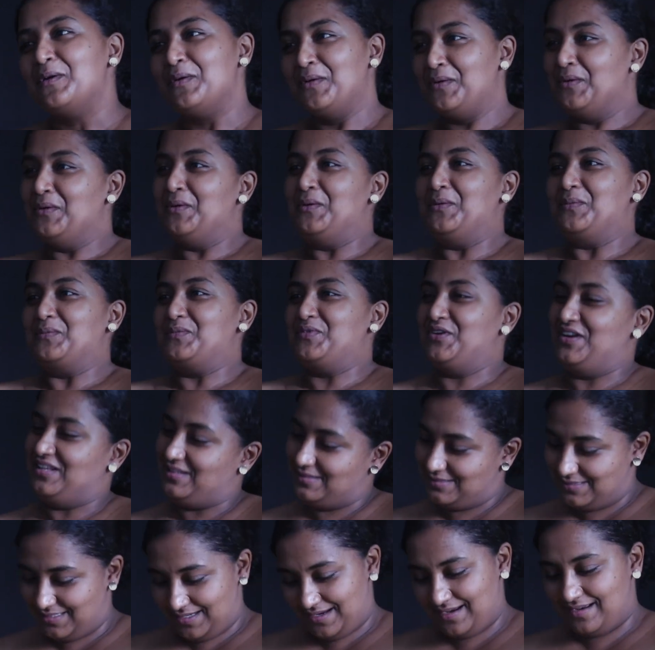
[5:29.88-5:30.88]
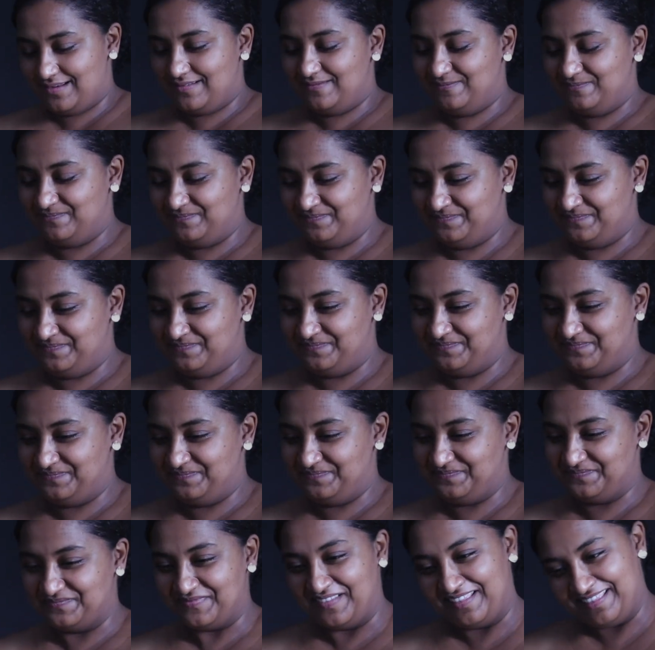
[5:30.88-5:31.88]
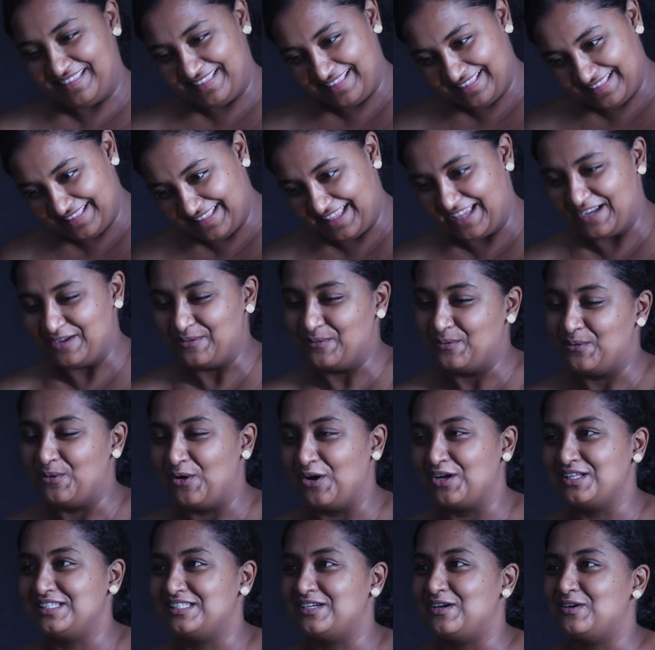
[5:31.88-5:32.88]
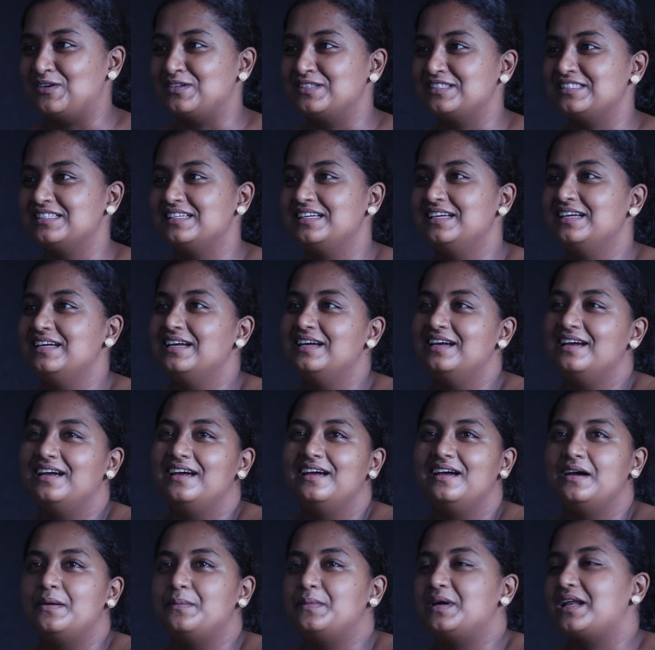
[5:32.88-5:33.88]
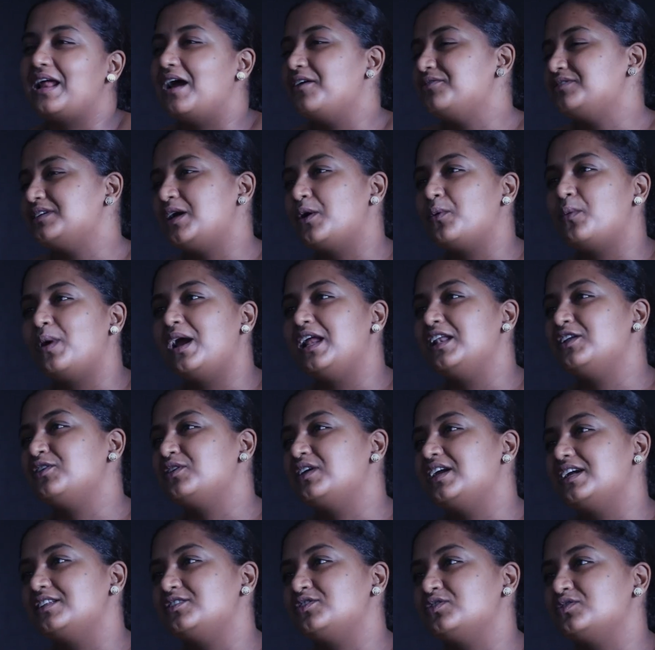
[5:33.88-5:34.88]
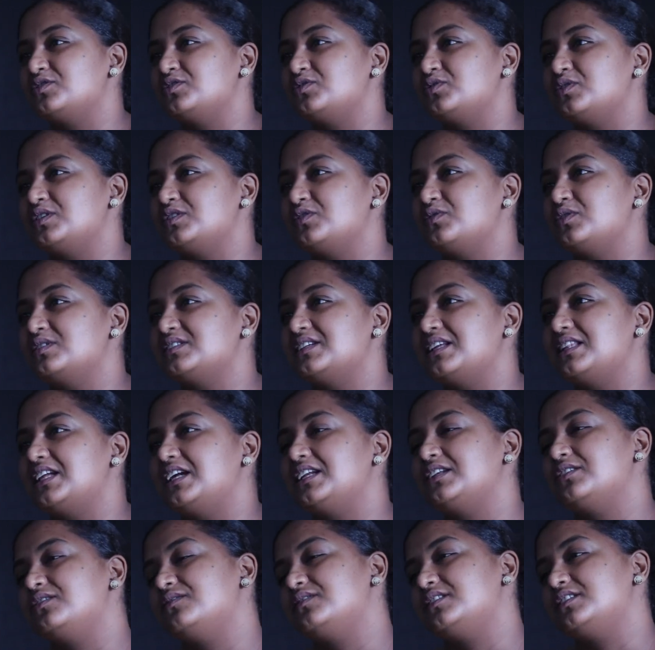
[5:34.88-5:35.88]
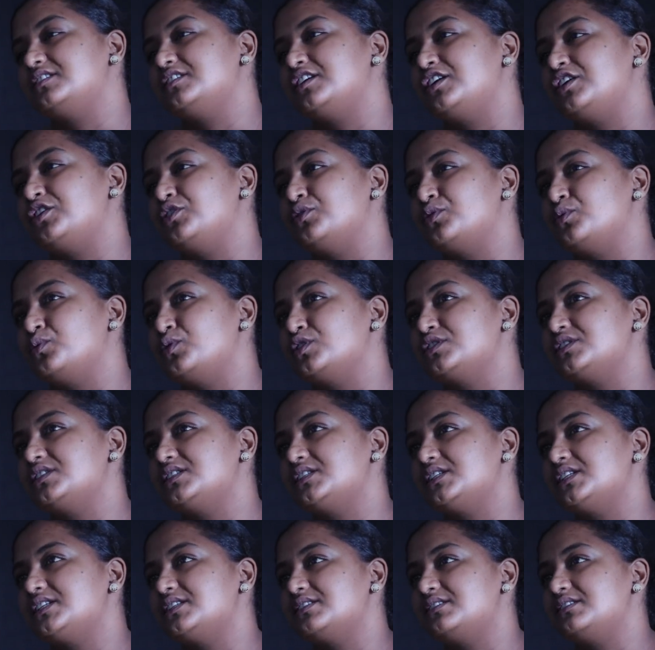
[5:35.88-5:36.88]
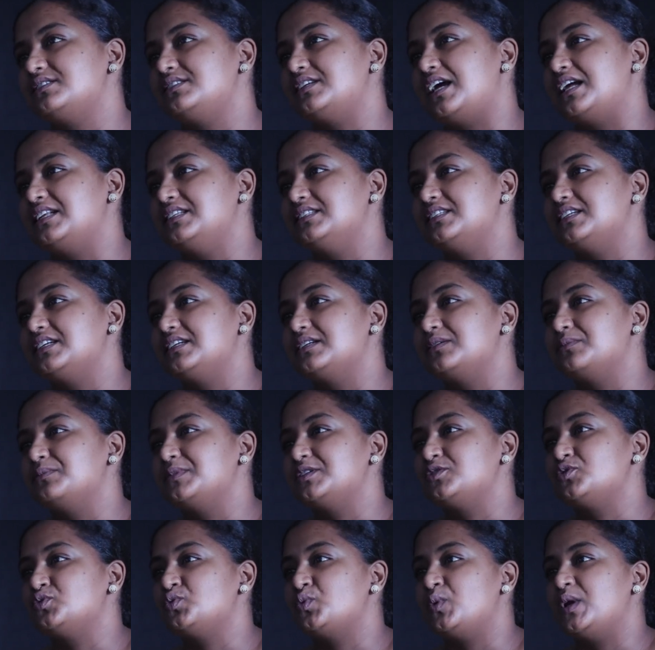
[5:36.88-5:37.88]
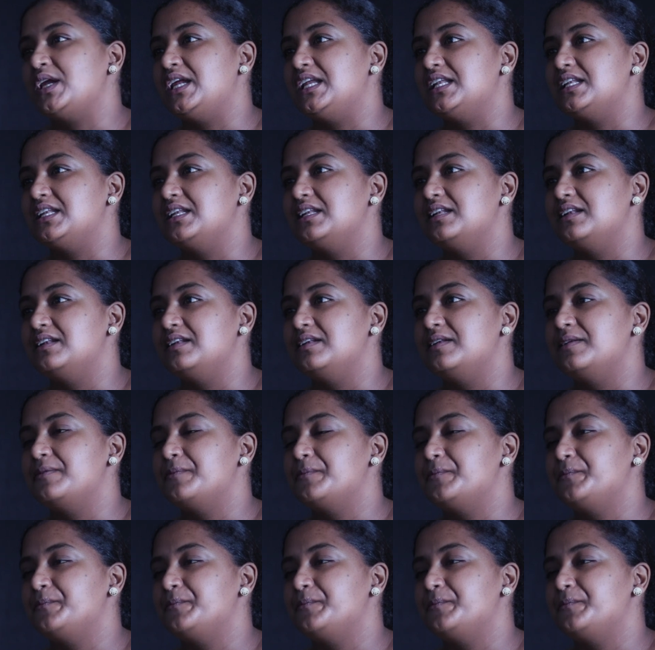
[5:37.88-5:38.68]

You take it in. Then walked out. Yeah. But after a while, you get used to it. Because at the end of the day, you're what is standing between